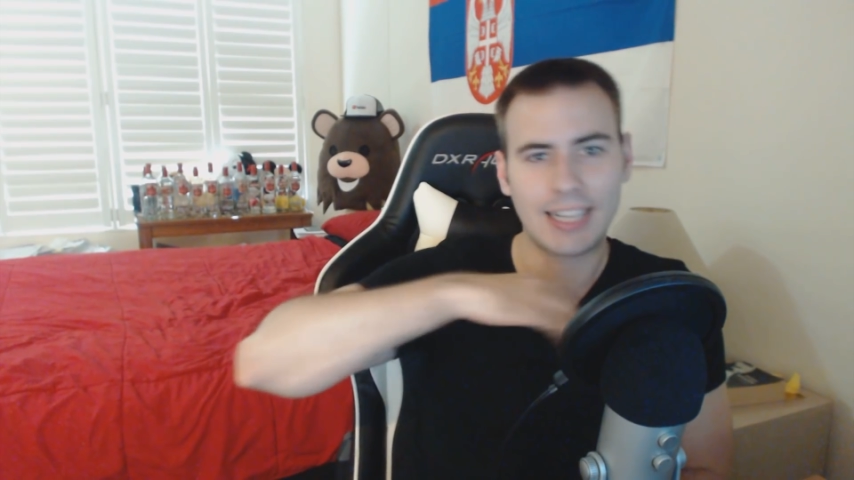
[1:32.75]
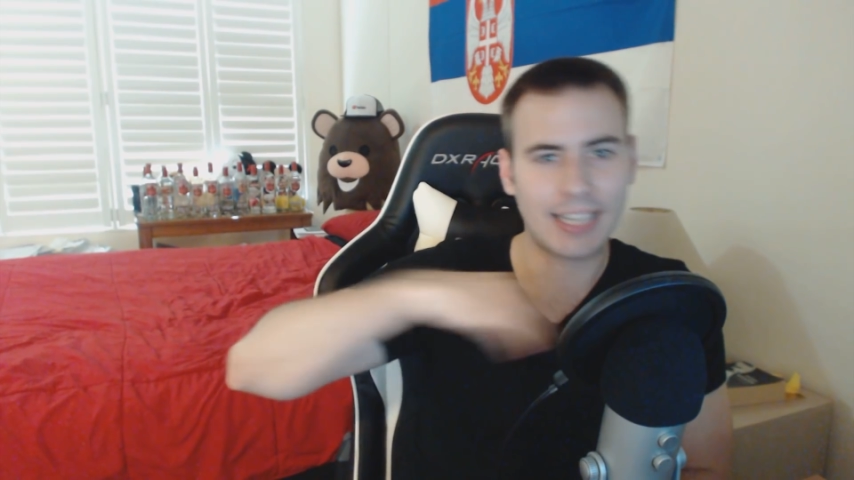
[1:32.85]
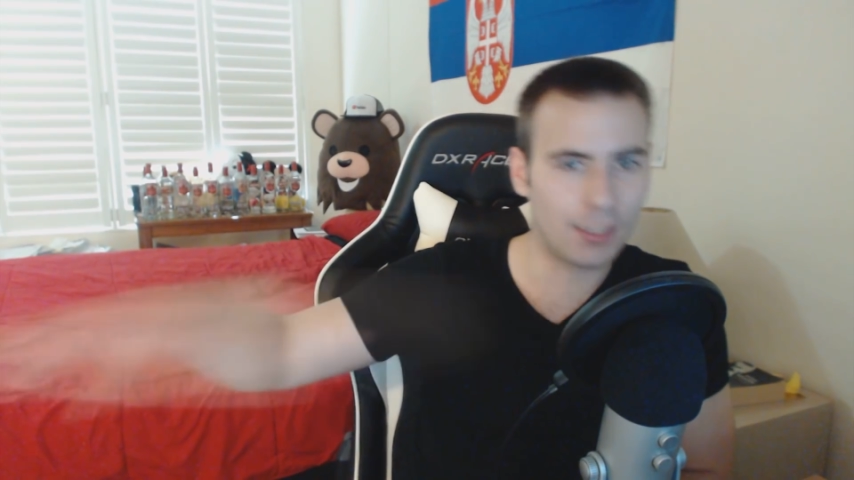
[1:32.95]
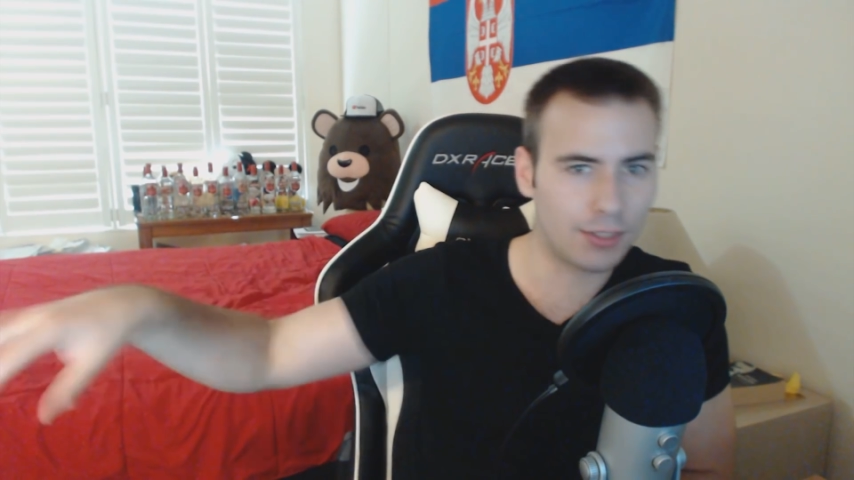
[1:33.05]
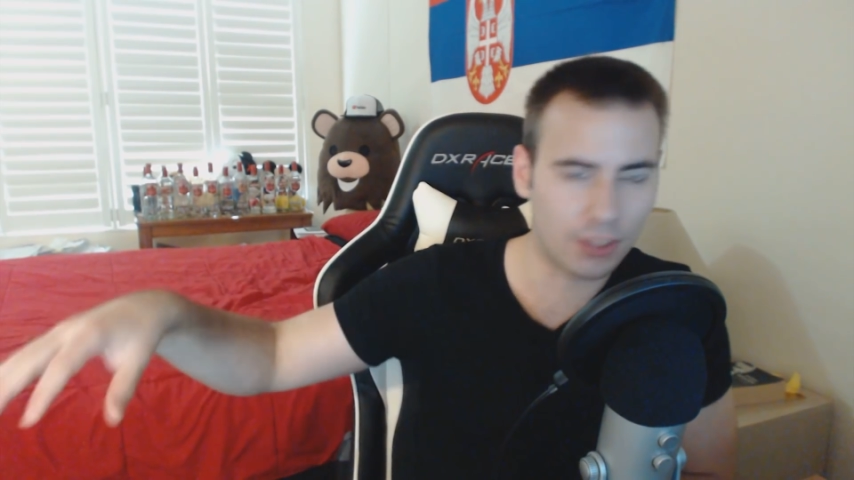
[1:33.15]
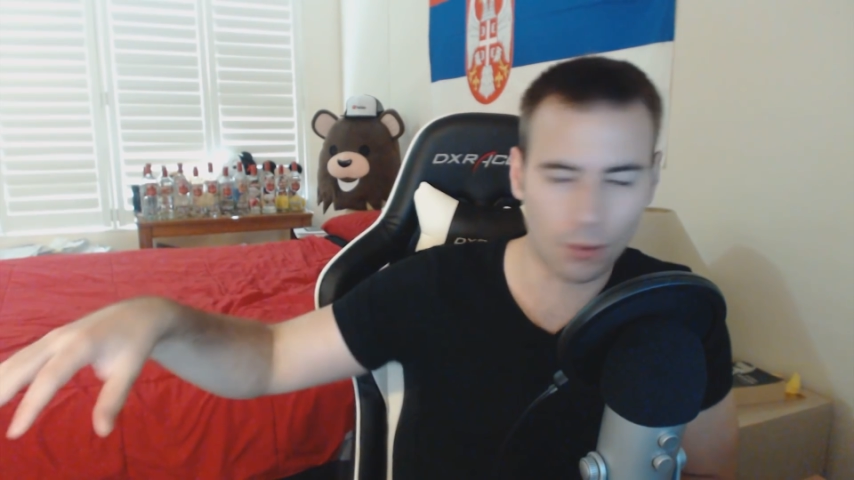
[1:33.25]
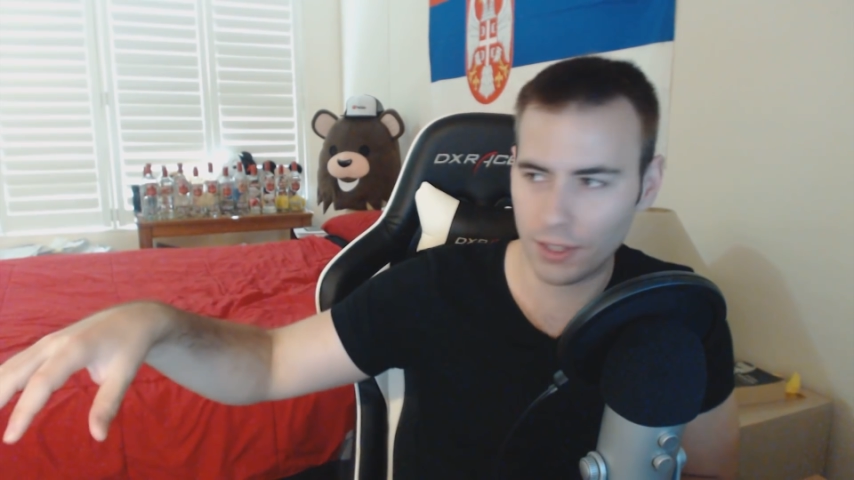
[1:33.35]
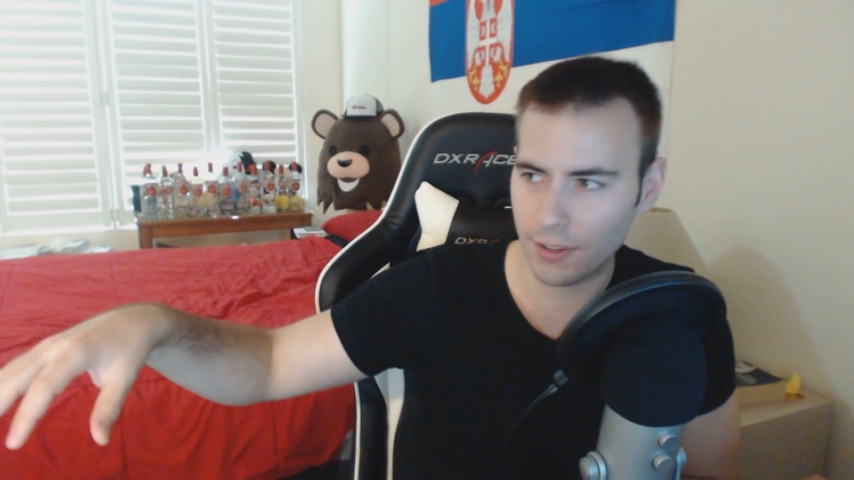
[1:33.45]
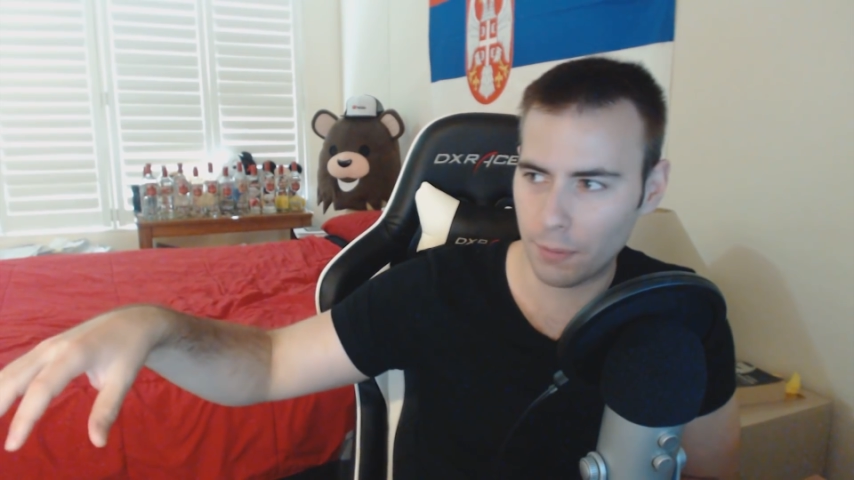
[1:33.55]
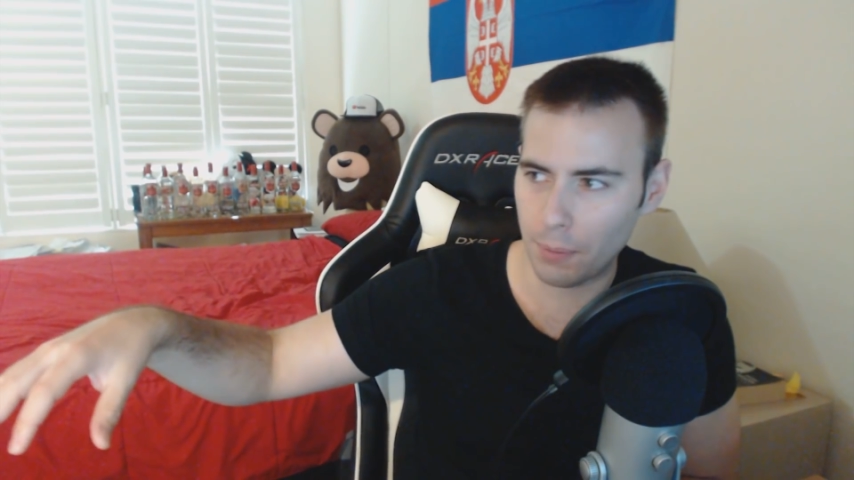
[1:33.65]
that kills
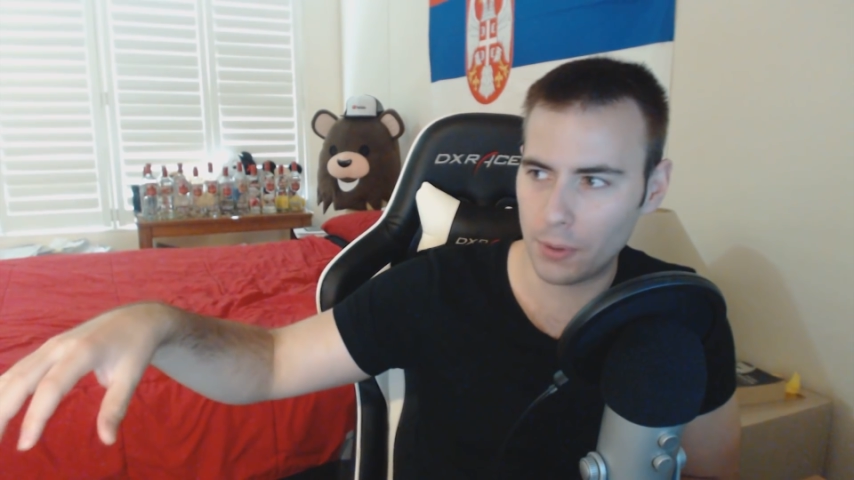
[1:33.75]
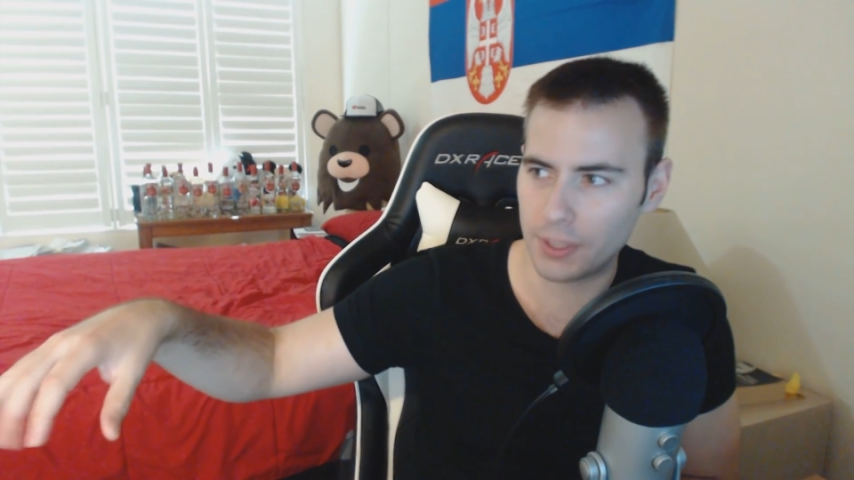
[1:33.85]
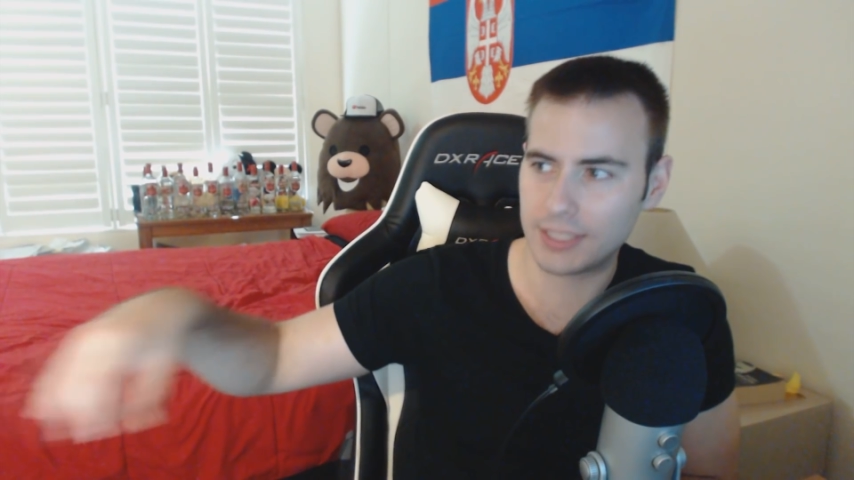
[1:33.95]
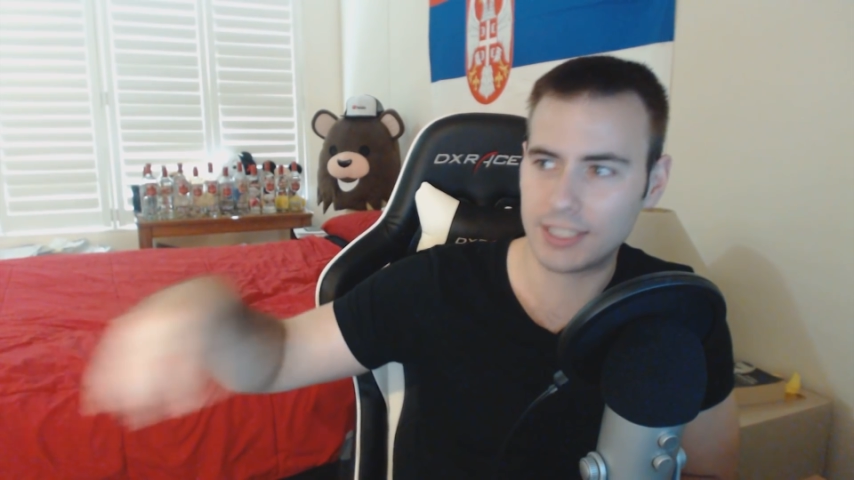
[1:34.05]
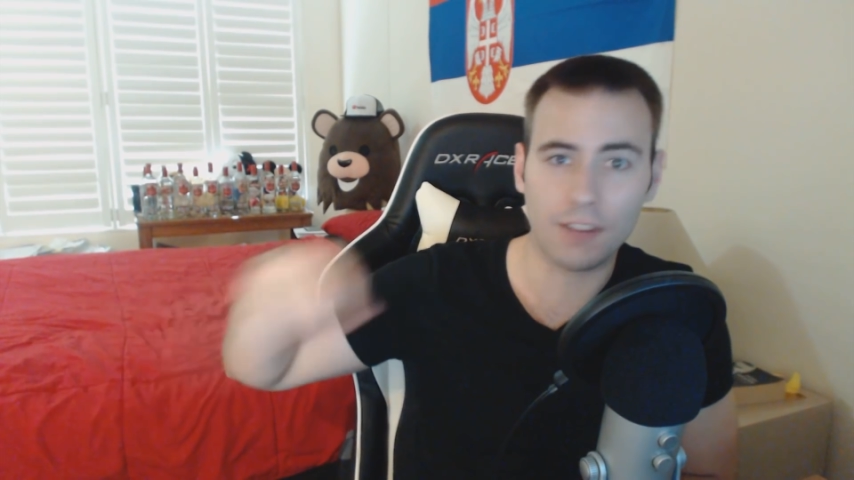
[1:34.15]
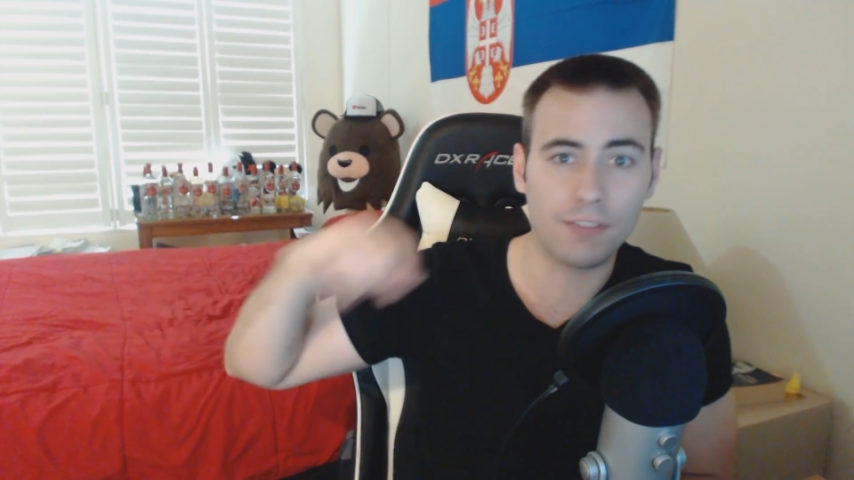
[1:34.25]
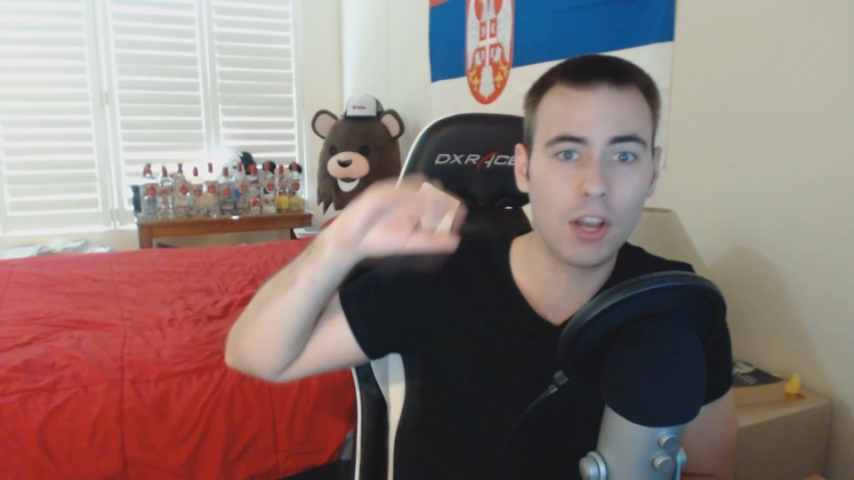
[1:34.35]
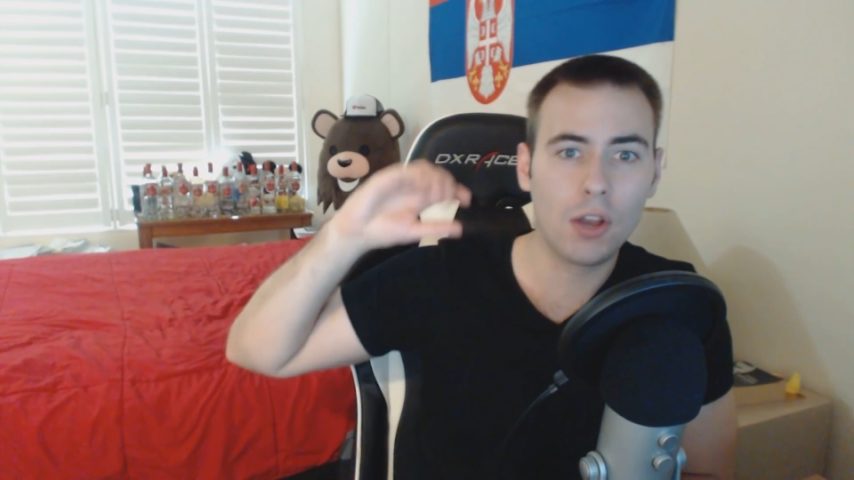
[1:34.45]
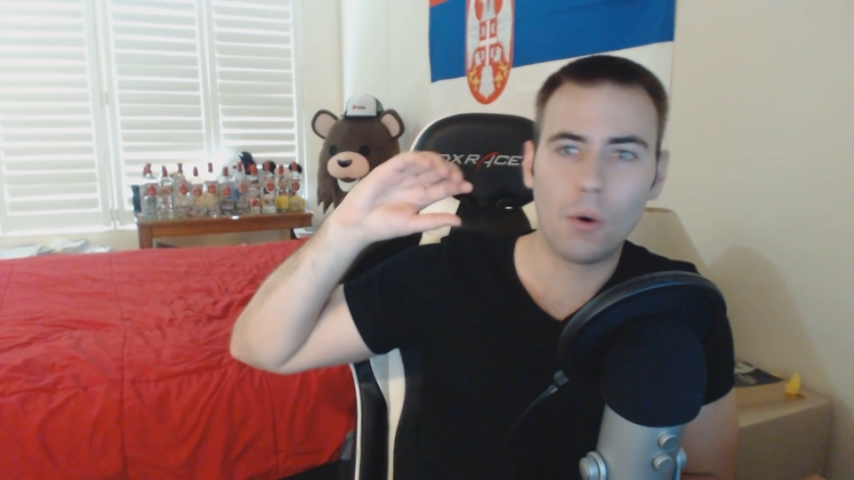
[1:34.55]
all your opponent's stuff